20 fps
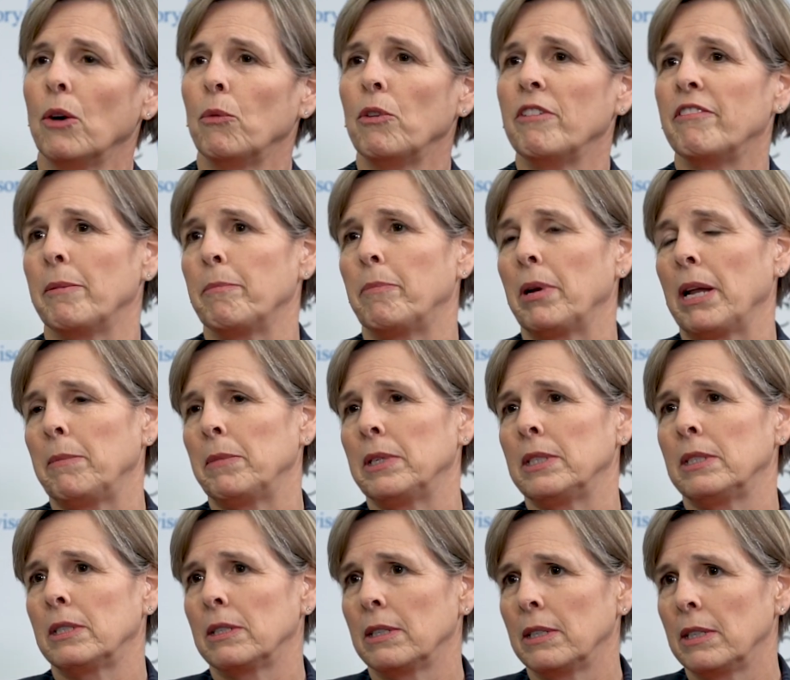We've
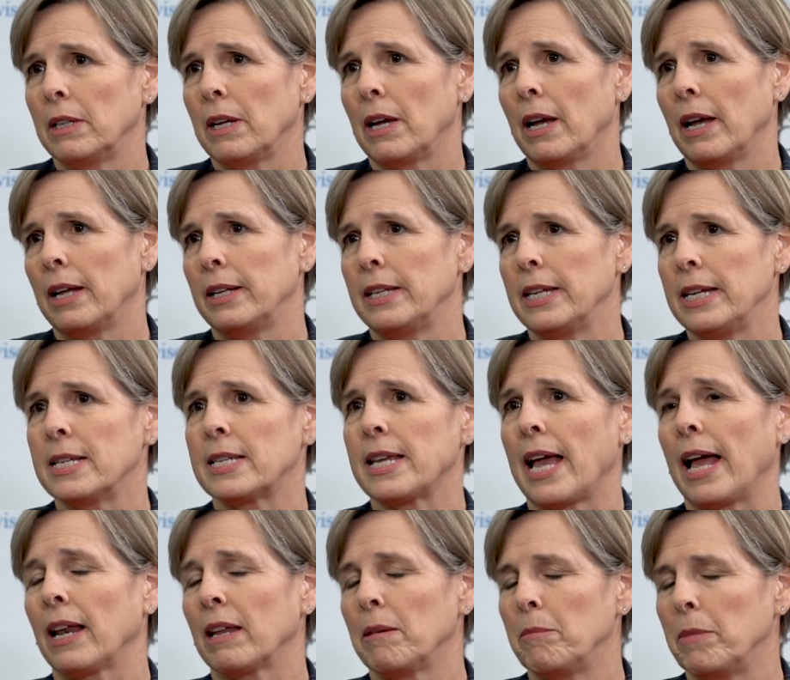implemented these
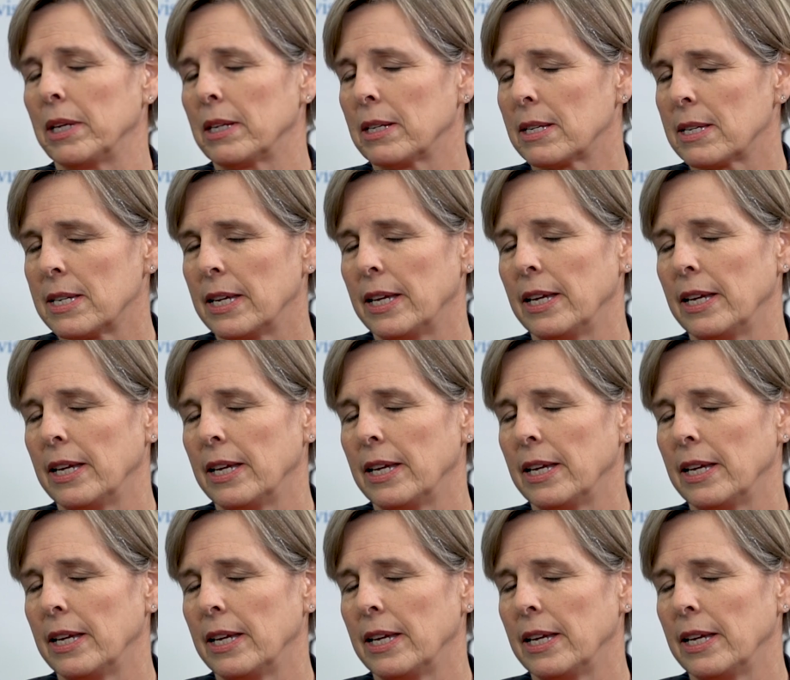elements